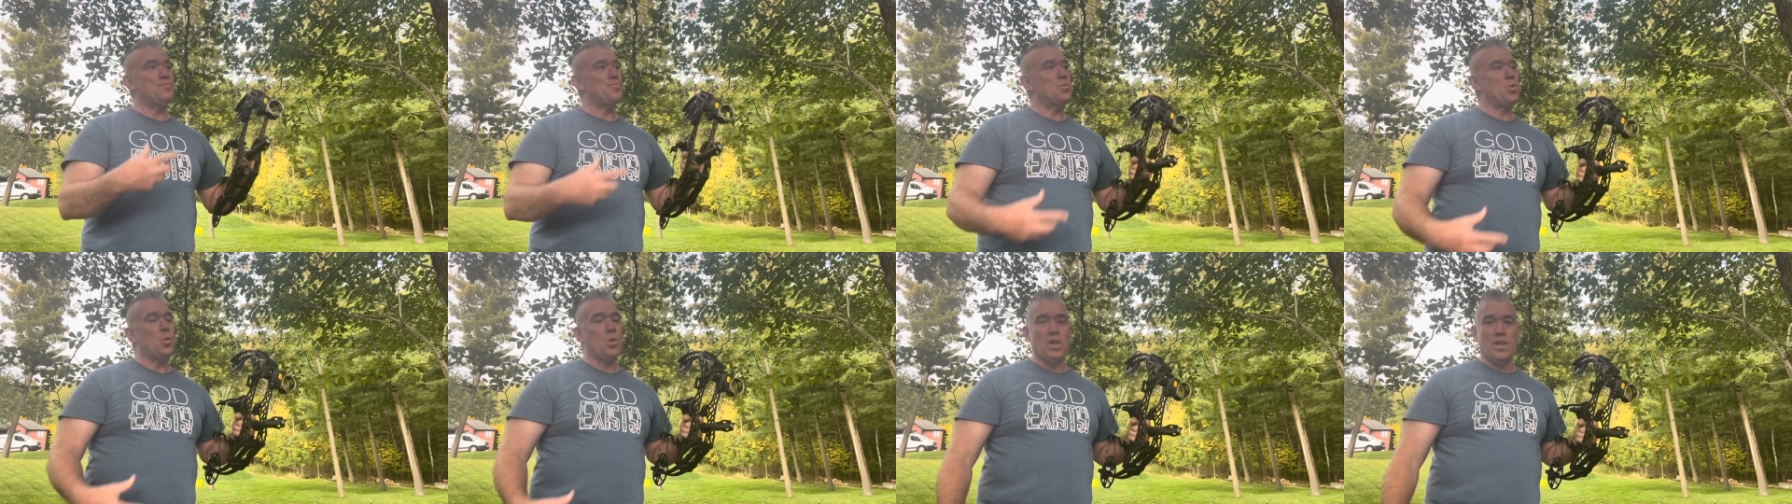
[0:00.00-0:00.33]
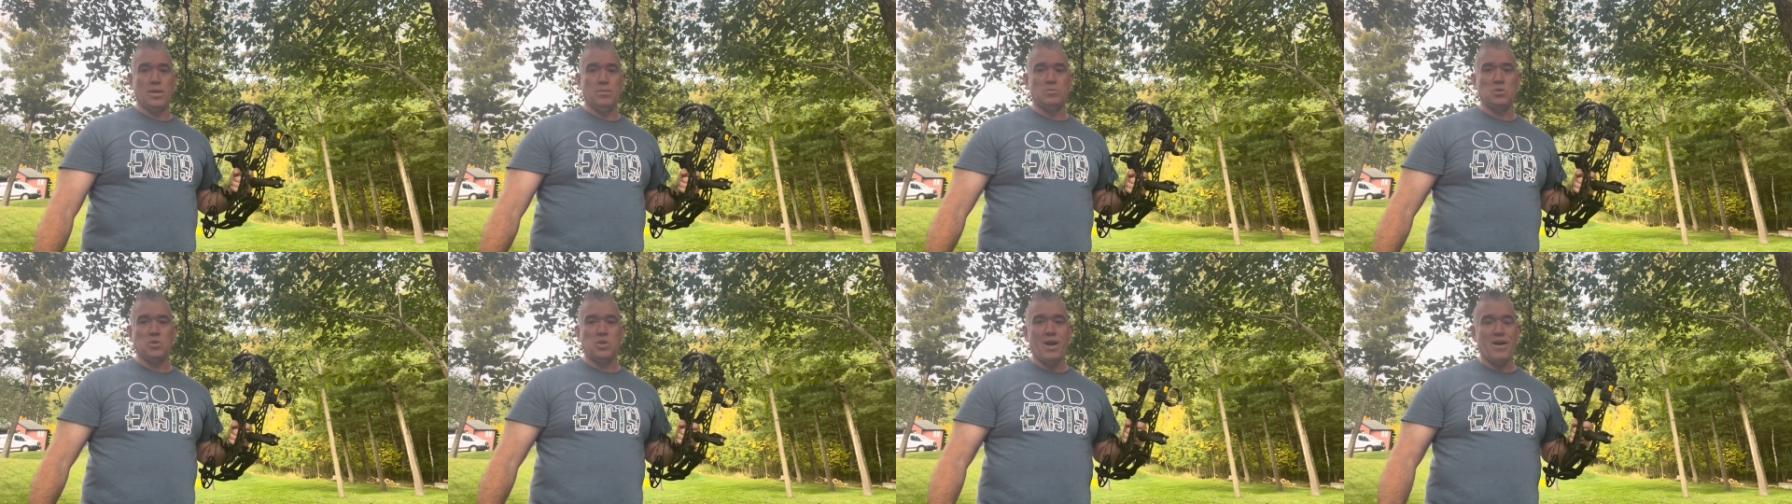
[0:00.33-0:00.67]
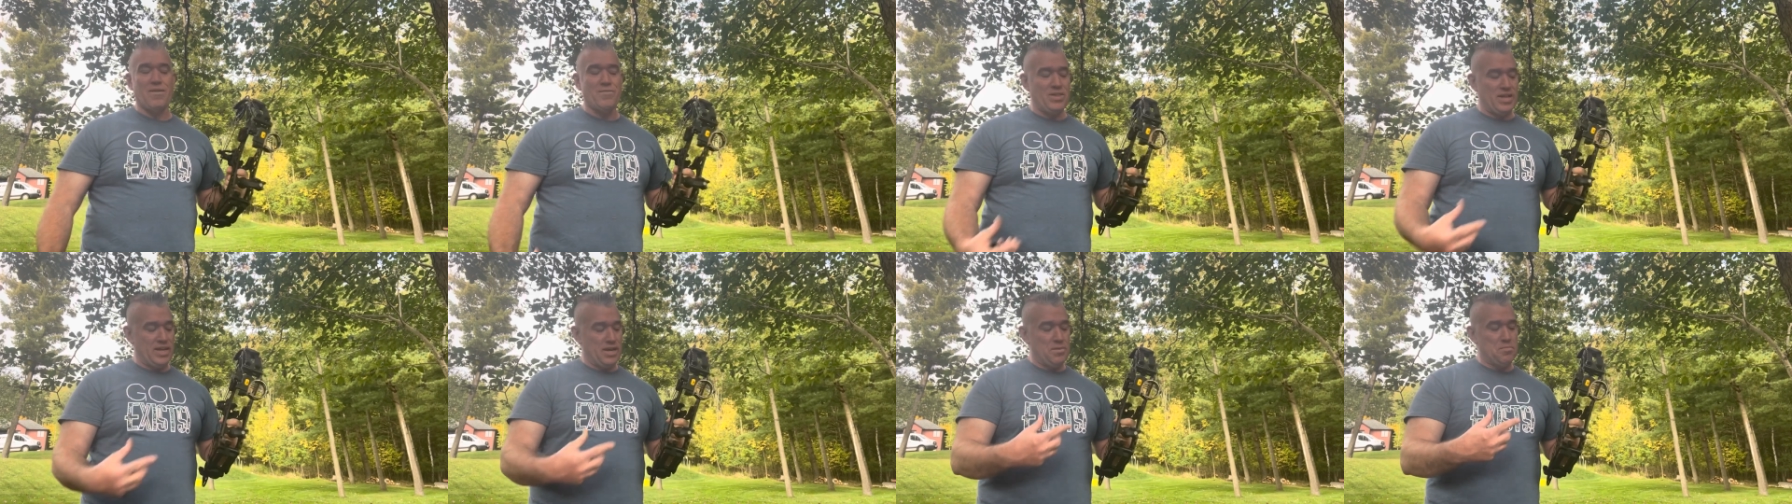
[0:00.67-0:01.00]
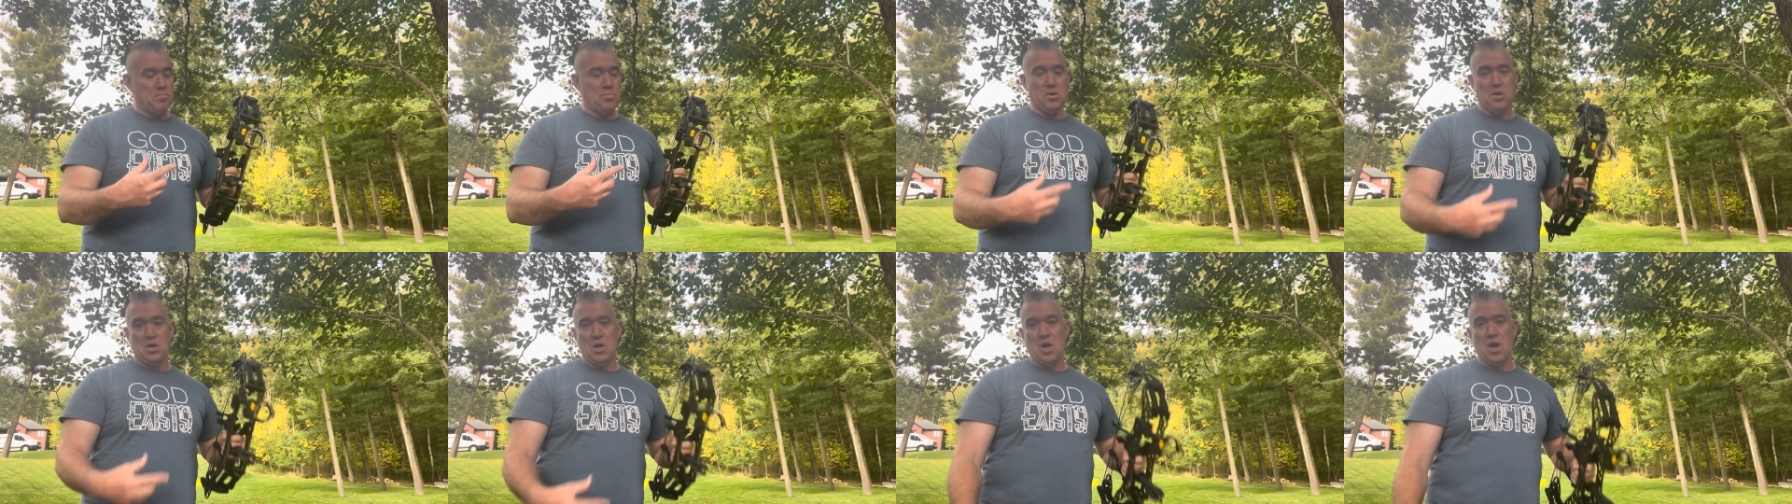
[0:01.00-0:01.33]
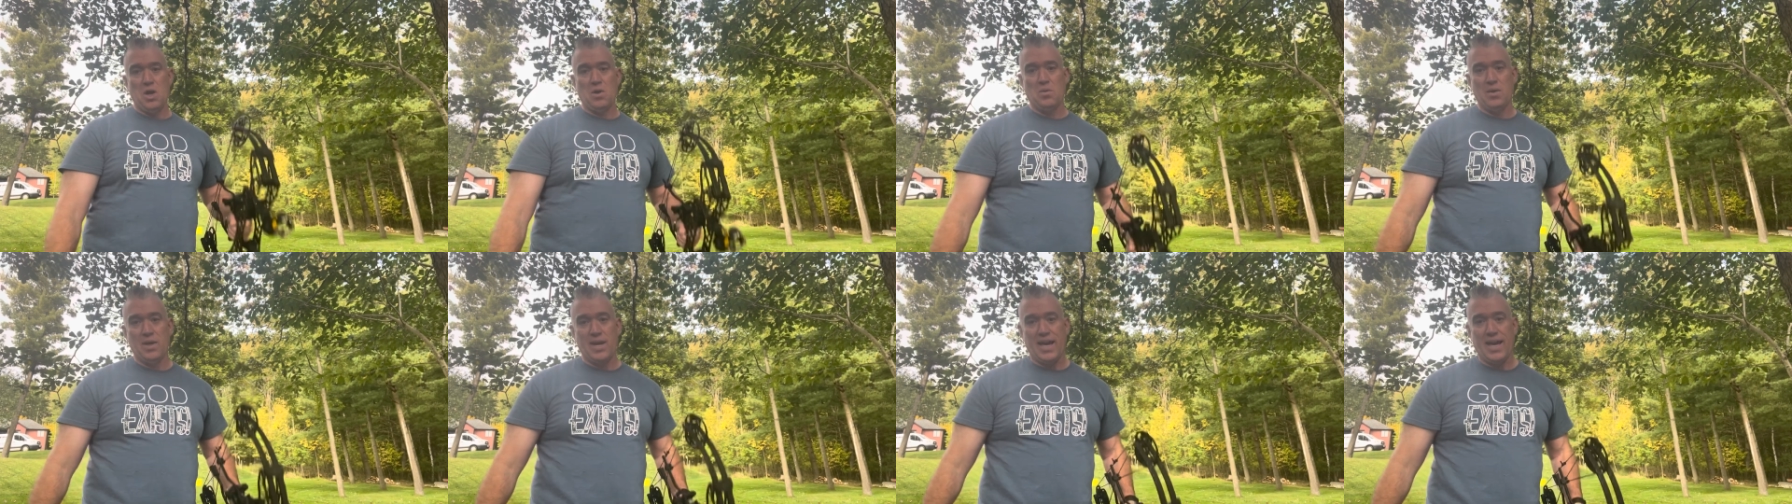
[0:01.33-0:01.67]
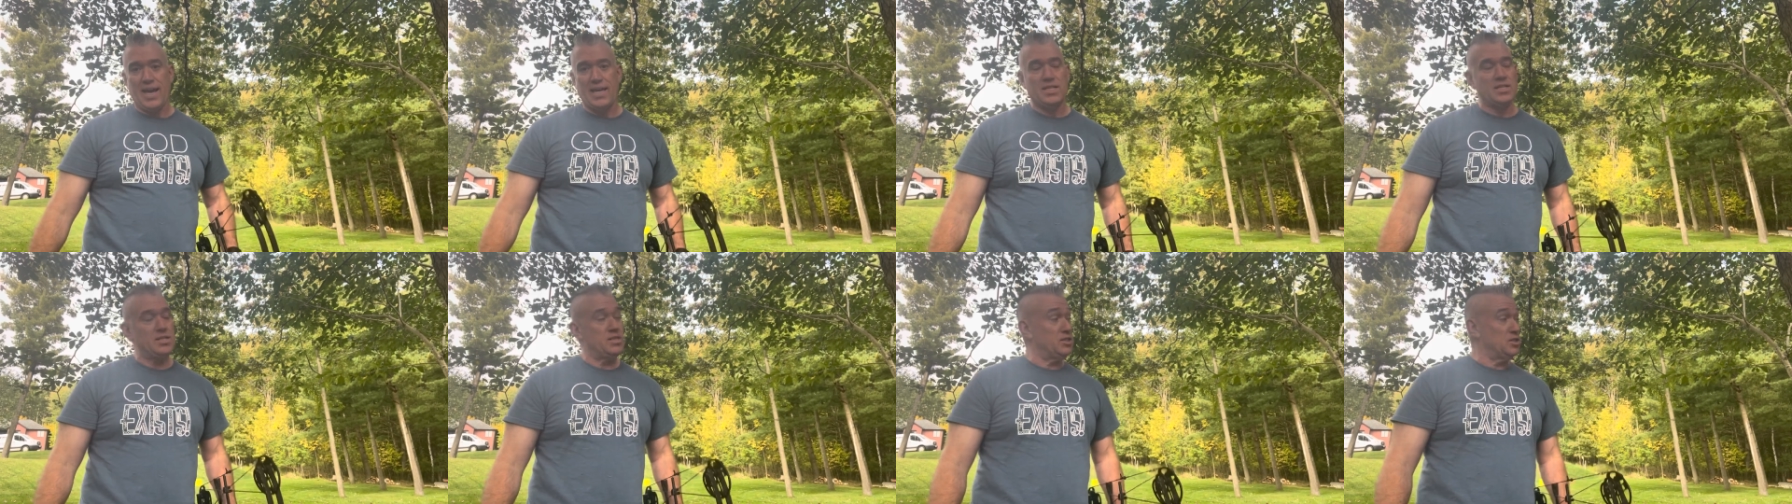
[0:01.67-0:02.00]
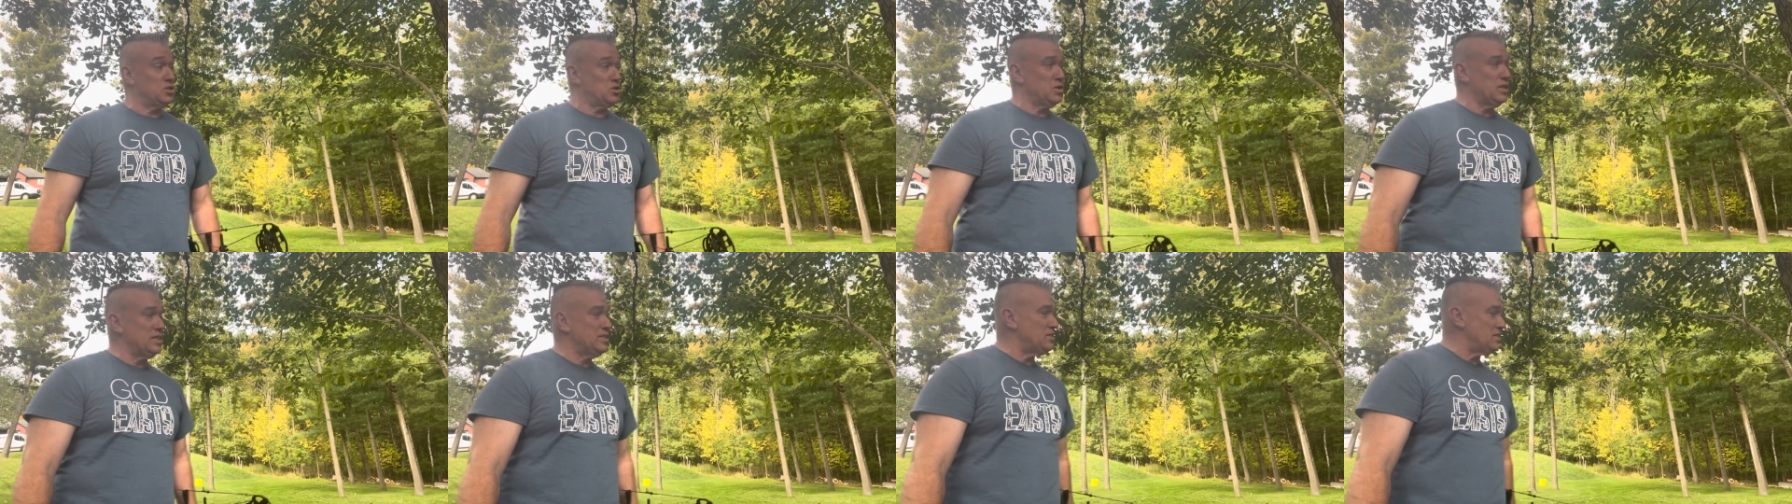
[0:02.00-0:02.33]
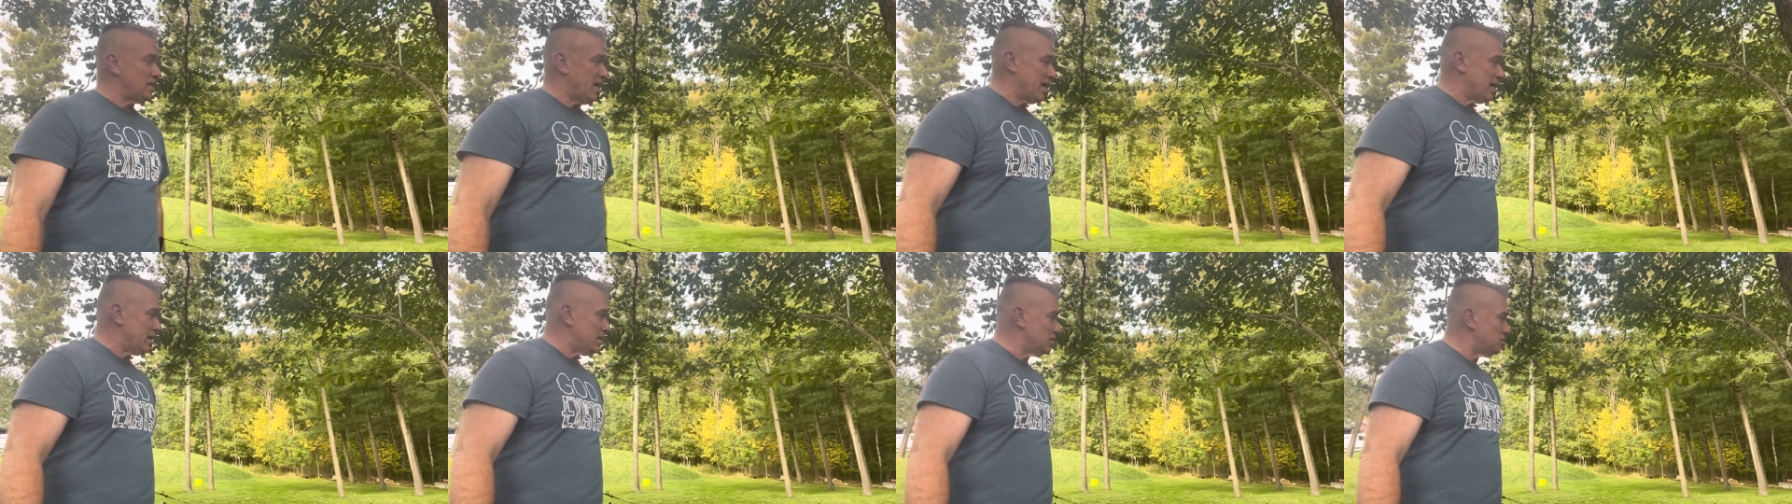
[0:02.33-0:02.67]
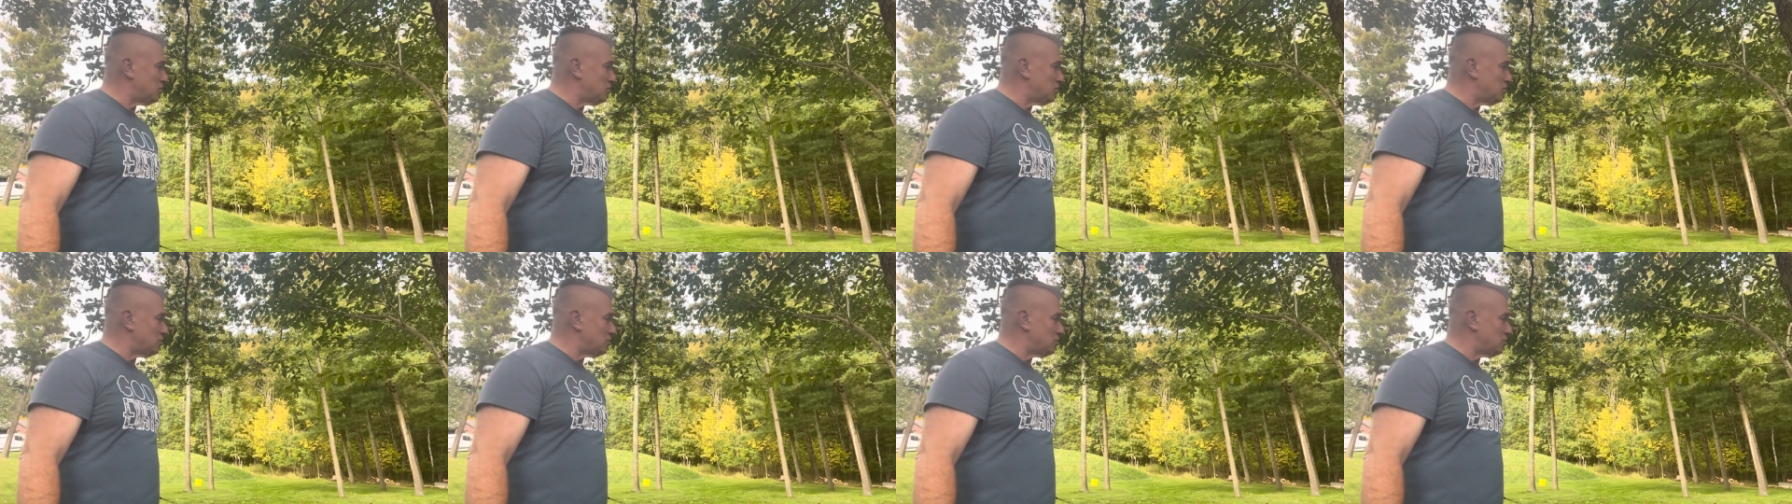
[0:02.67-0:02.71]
while I'm traveling and put it on when I get to the tree stand.